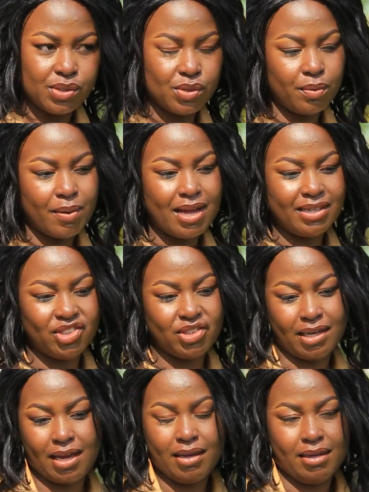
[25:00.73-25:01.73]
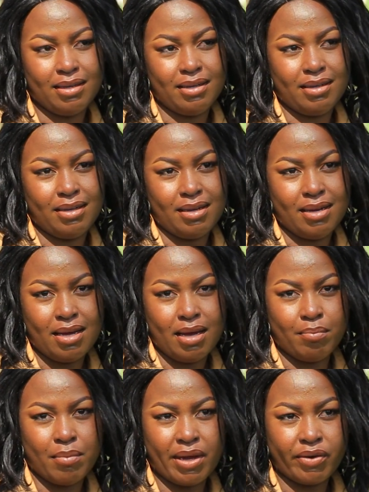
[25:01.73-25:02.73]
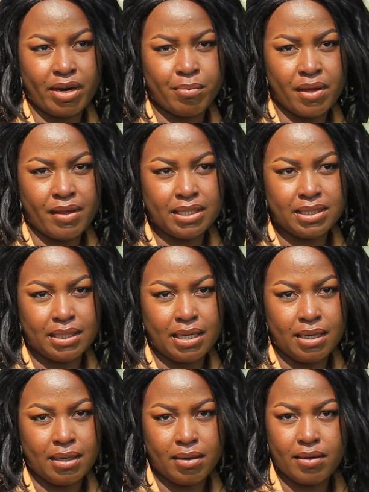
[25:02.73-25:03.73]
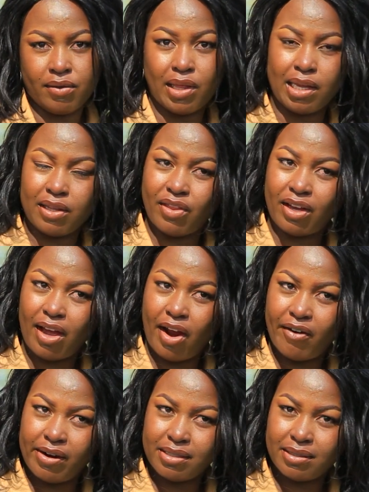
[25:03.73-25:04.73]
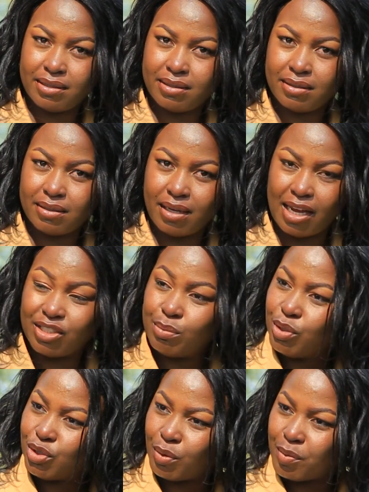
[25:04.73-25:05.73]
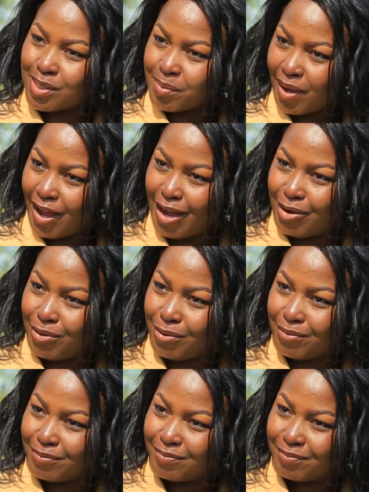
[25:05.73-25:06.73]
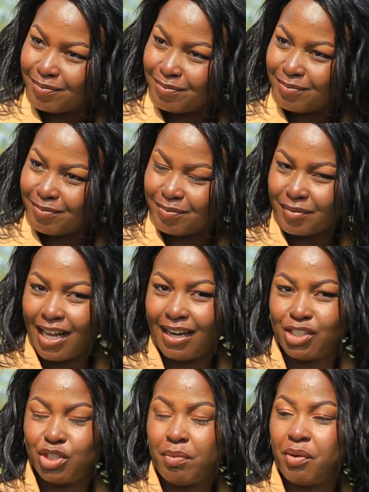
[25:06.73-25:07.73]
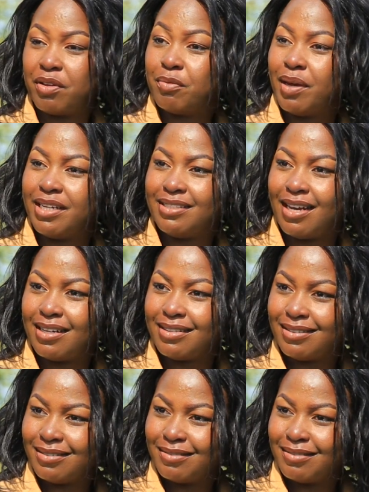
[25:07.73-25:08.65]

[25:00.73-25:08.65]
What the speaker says: So Angela, my grandmother Jira, the current Archbishop is my uncle. Kashima with my dad.